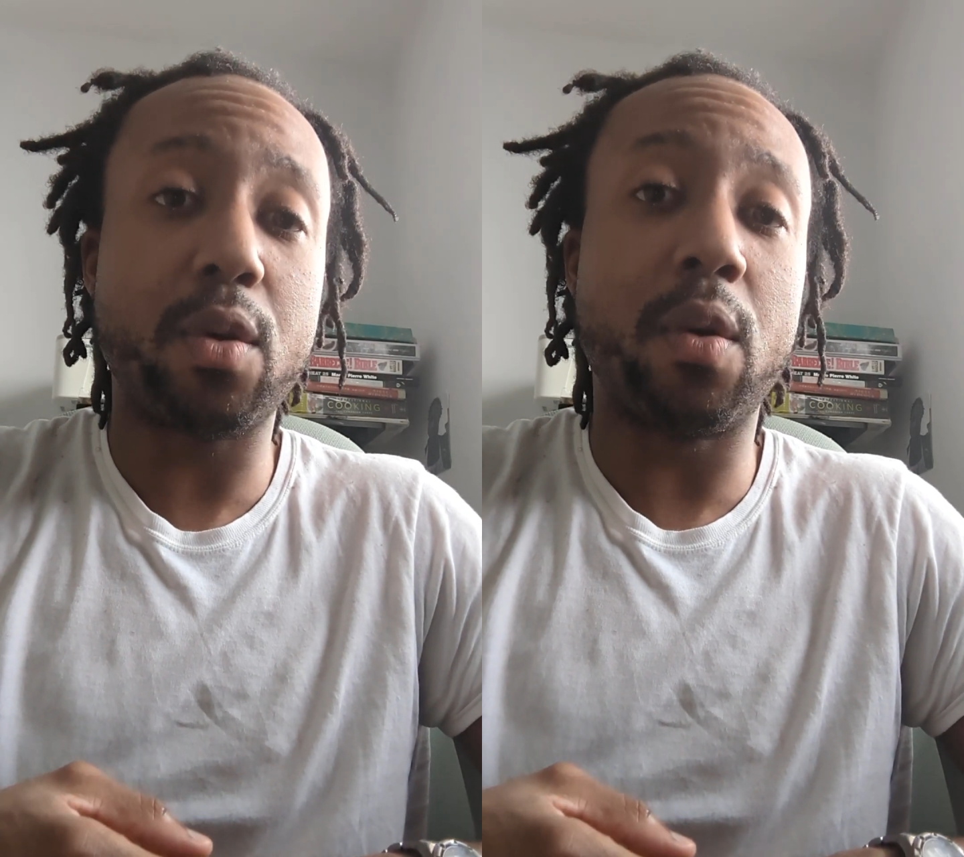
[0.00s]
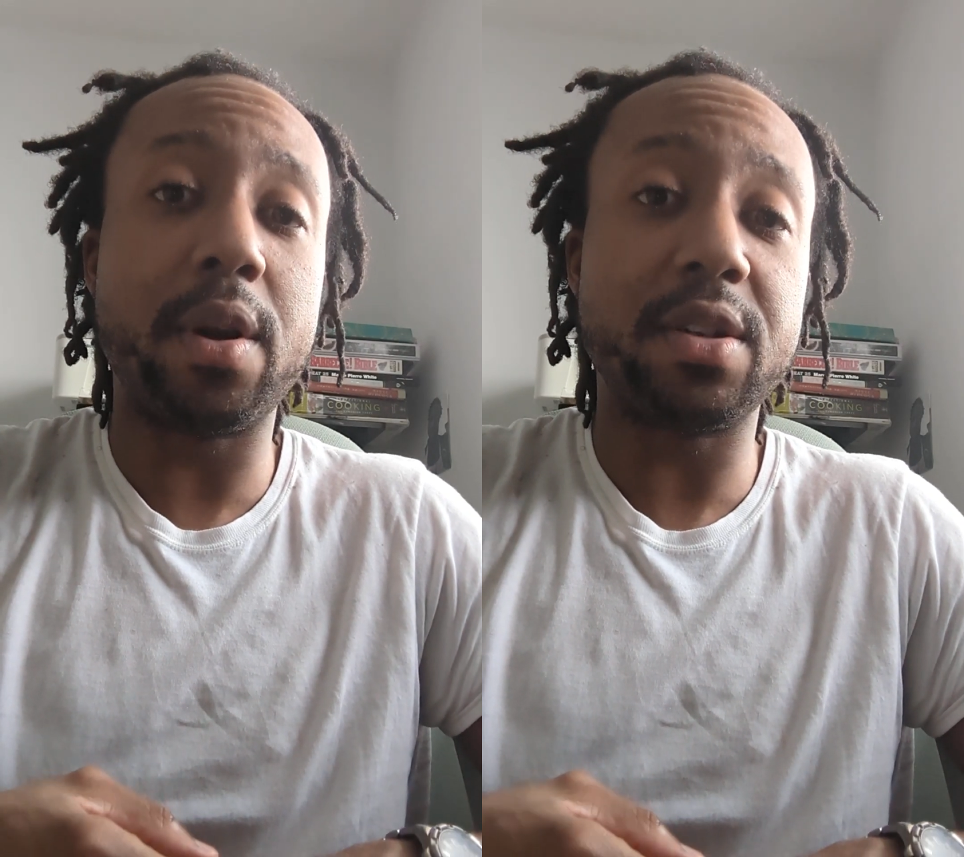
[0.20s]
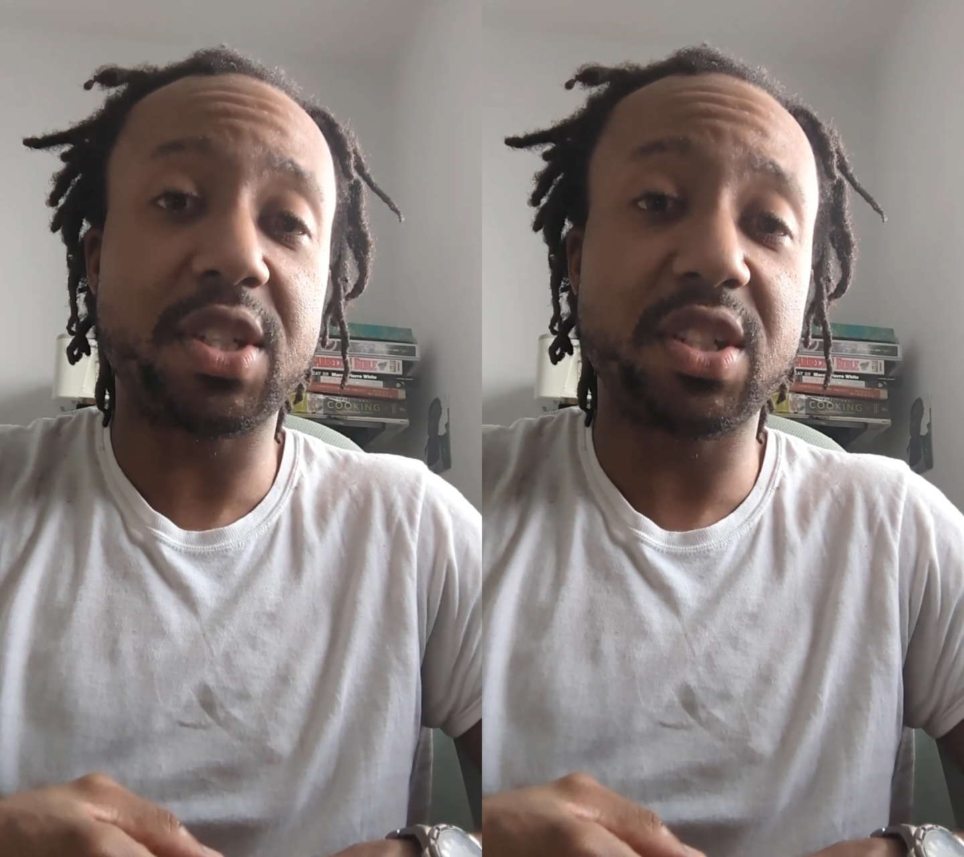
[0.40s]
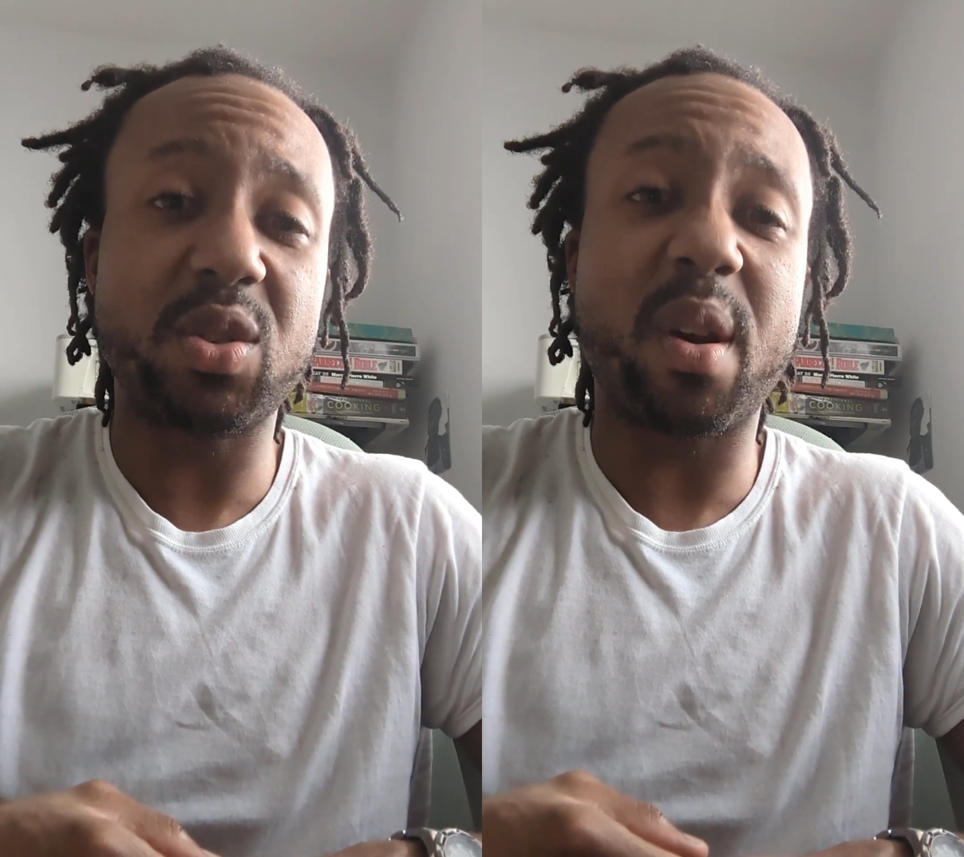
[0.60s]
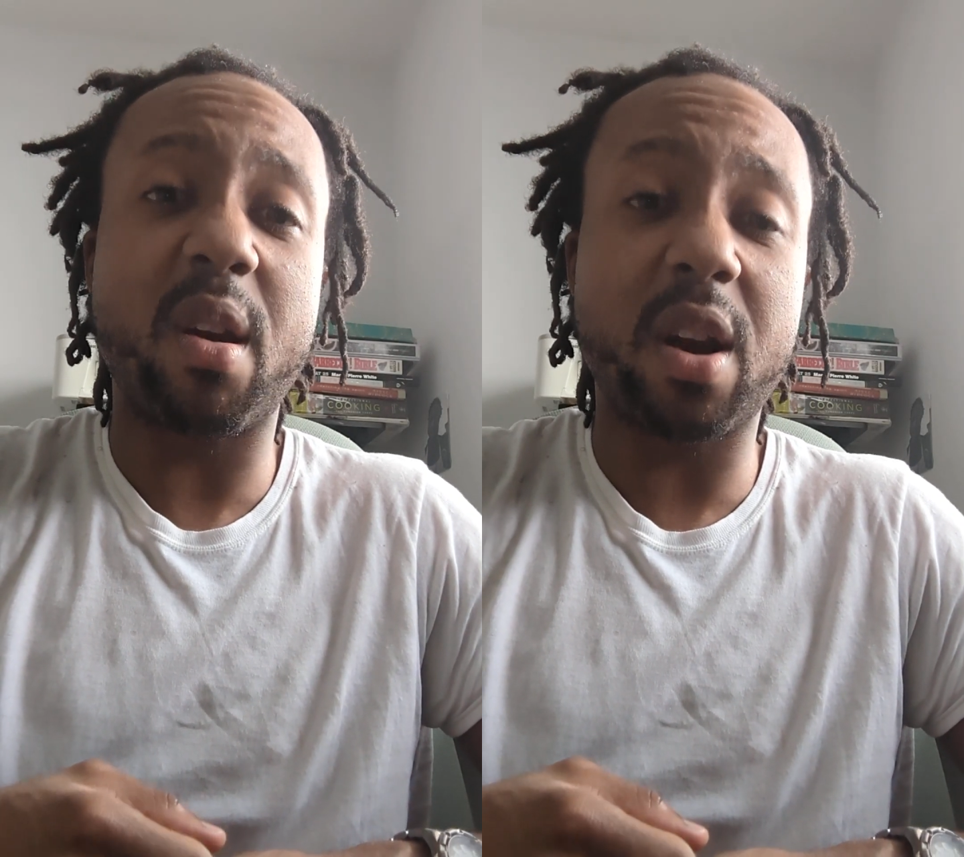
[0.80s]
or your
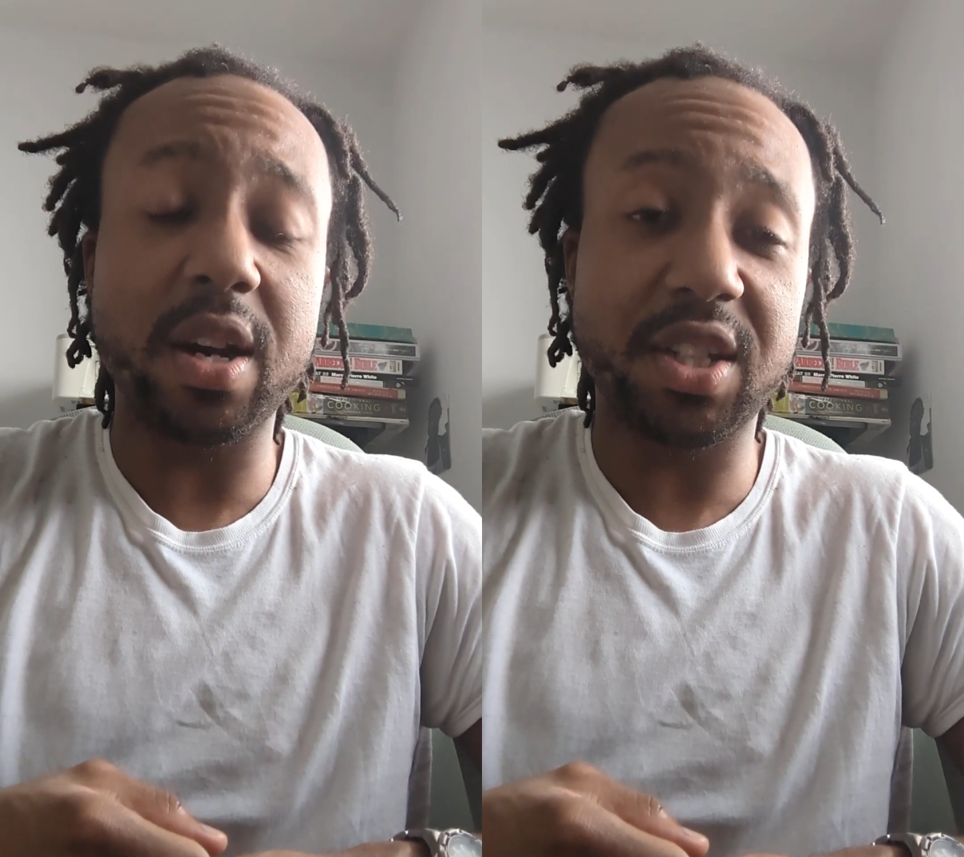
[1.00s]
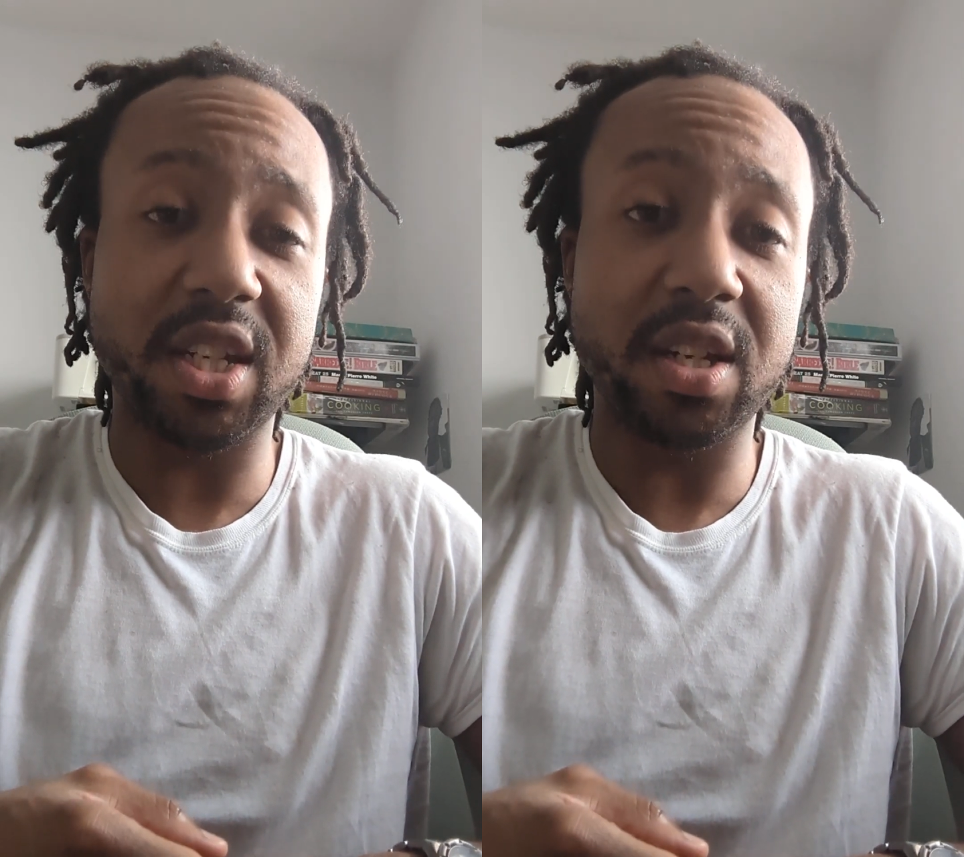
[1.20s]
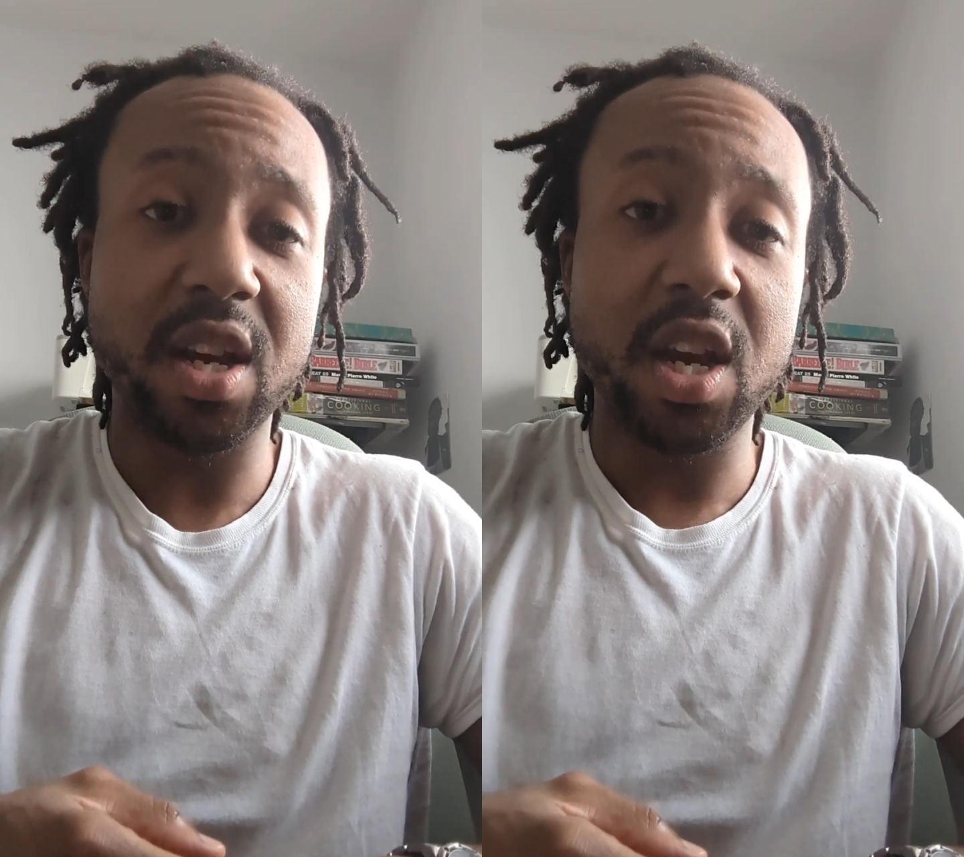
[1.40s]
sister or your cousin